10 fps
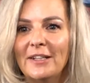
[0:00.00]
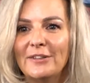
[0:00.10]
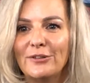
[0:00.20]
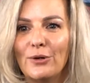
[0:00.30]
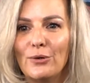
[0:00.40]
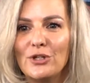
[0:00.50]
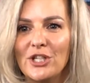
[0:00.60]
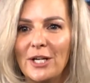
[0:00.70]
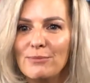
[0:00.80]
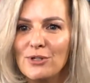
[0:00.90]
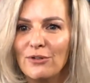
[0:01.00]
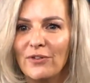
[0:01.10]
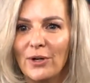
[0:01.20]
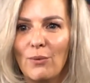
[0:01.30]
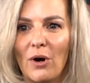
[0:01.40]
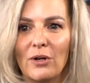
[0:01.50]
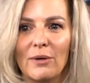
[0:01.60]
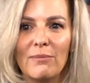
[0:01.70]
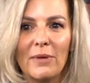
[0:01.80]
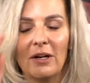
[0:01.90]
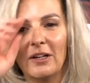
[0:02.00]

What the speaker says: So James, you're very welcome.